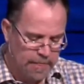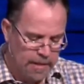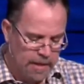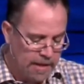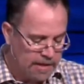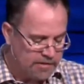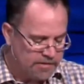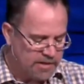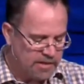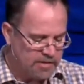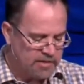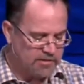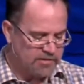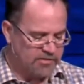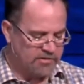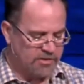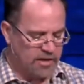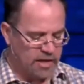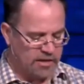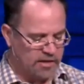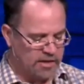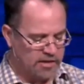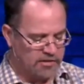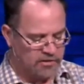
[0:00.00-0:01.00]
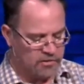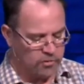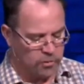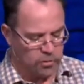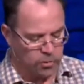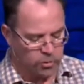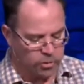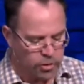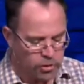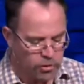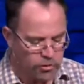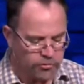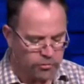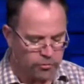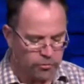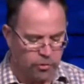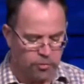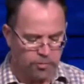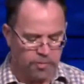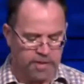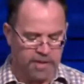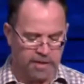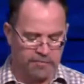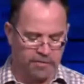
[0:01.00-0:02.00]
I attended Sunday school, youth
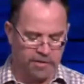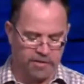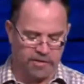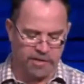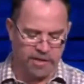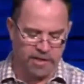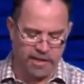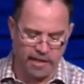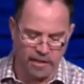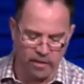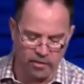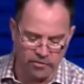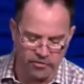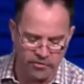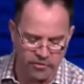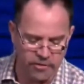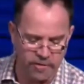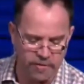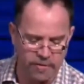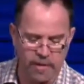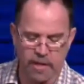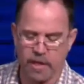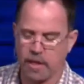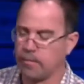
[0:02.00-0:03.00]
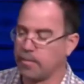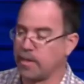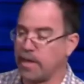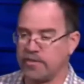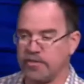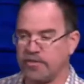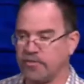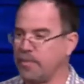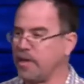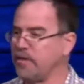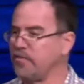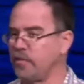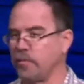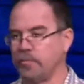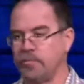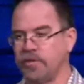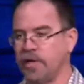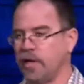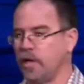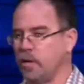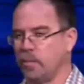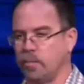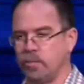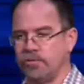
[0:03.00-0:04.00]
group, and everything else, but I just made some
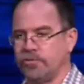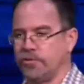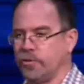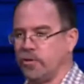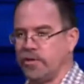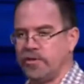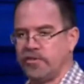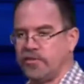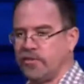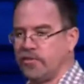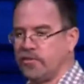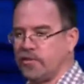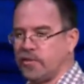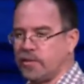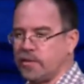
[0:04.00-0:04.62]
terrible choices.